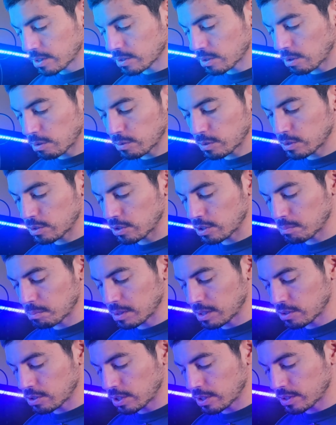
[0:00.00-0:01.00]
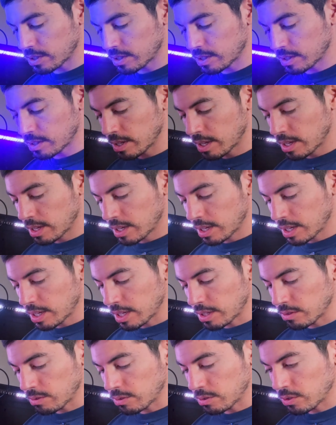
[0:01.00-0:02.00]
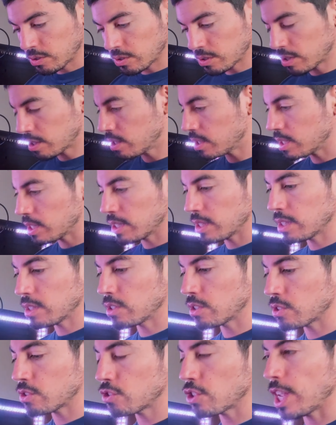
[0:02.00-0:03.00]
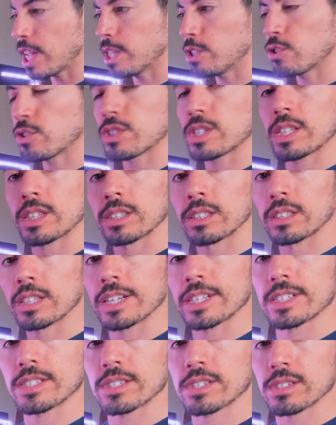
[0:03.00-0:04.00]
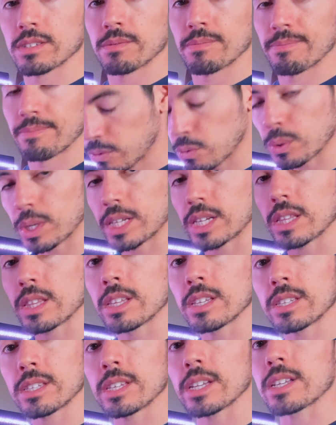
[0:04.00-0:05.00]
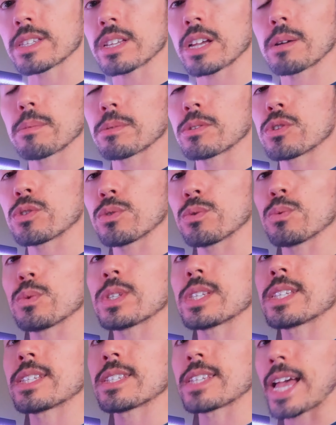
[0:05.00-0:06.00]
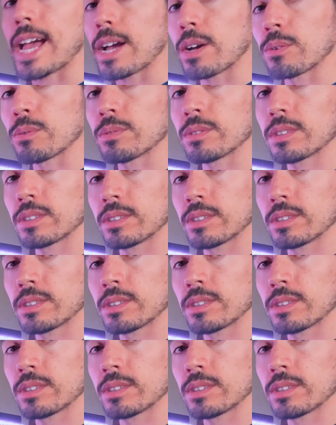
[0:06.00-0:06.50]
So those can just be adjusted, and you can just see the changes in the lights. So again, this syncs up to sound.